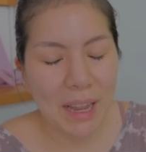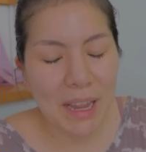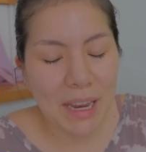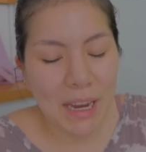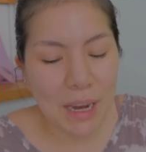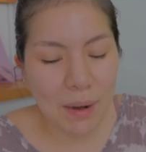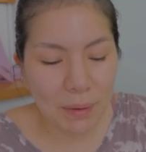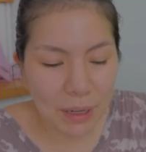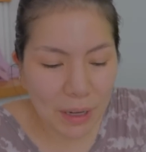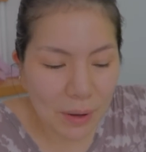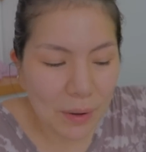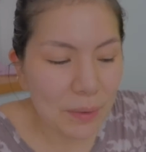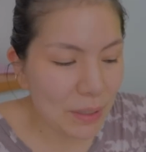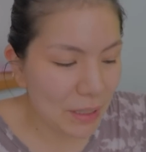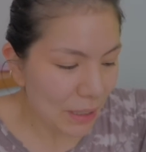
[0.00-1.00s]
here we
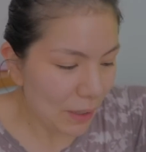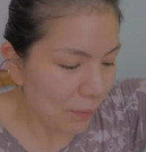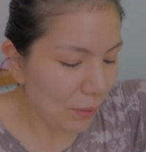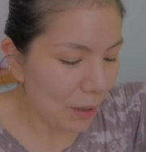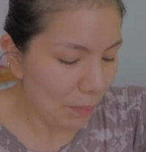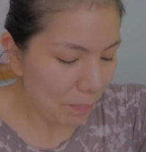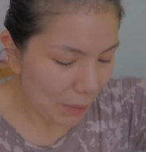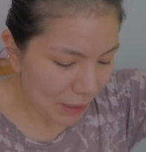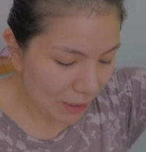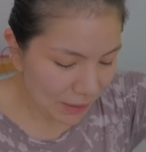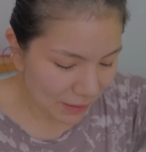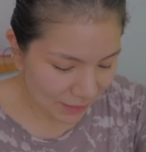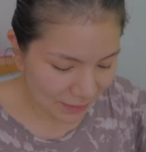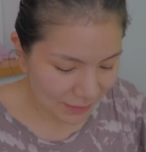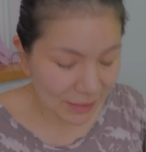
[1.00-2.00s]
go, seam
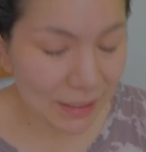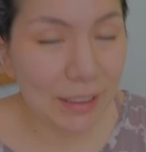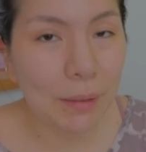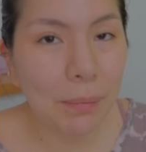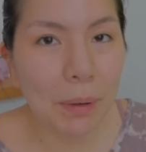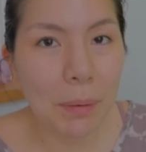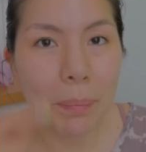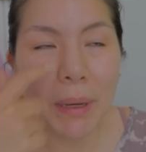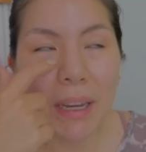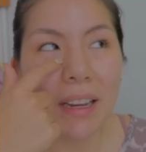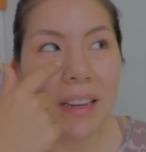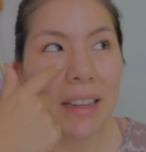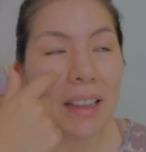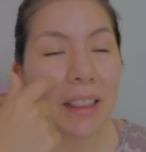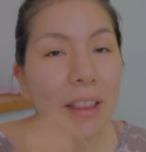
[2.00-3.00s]
ripping. Seam
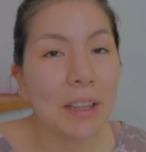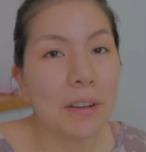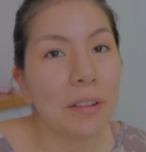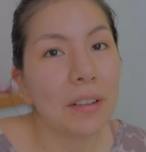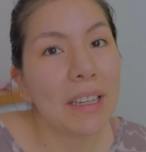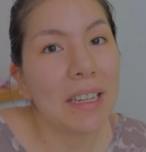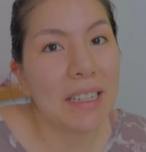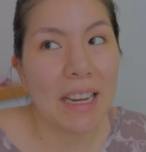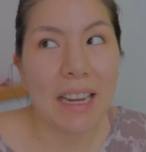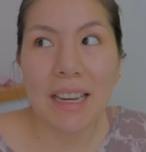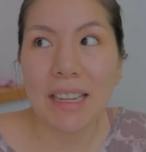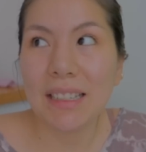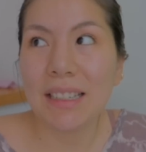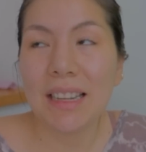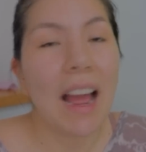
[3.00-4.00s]
ripping literally
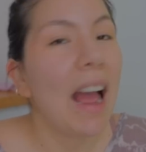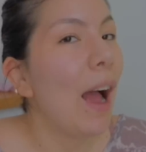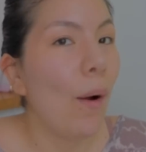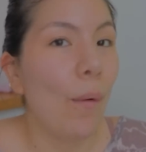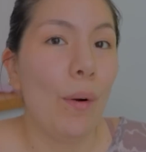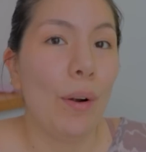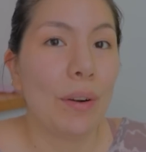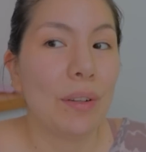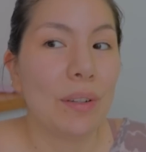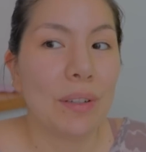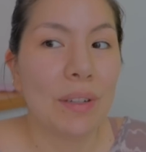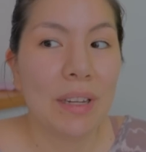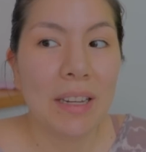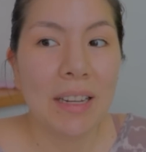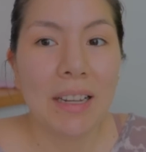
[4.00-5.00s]
takes hours.